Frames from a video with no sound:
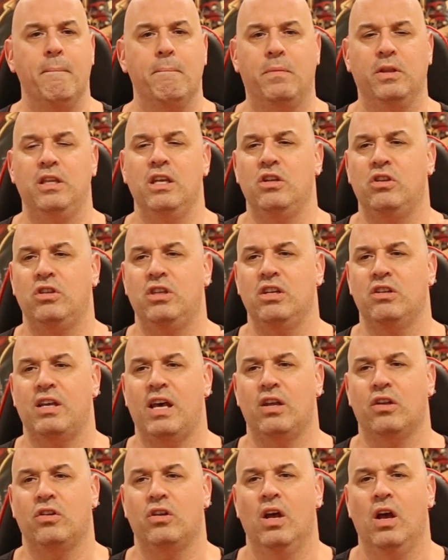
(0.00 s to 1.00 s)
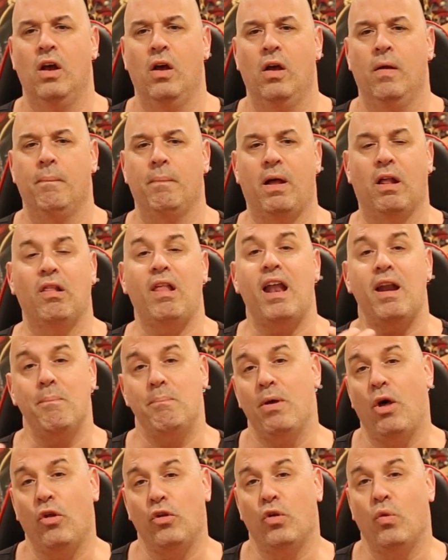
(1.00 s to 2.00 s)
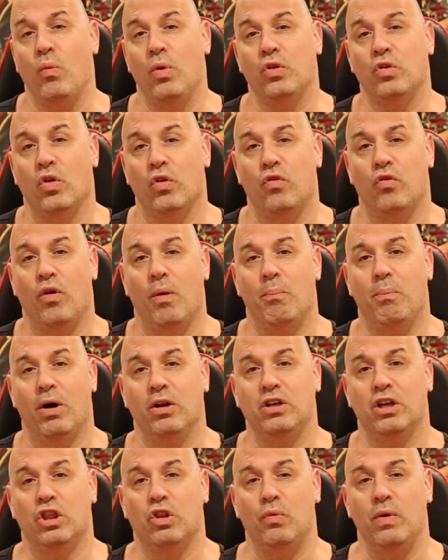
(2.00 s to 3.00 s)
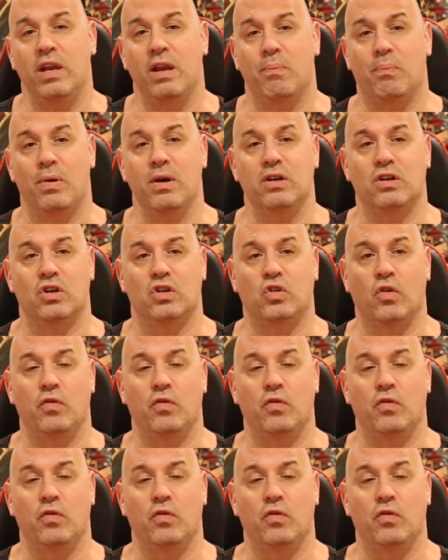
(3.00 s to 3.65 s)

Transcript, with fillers: But this, this has a lot of bells and whistles for a budget 3D printer.